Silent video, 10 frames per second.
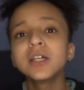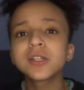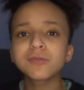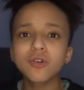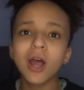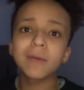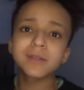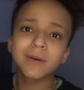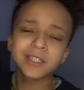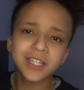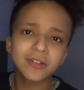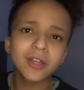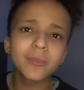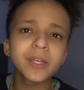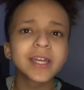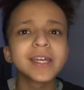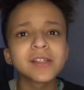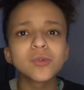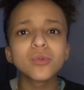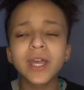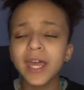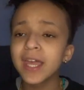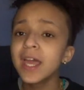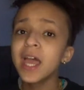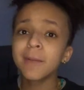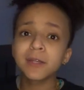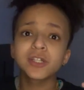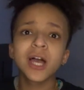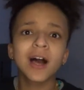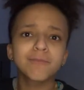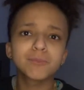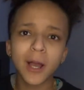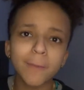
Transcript: subscribe to my channel that we can hit 2K, and make sure you have your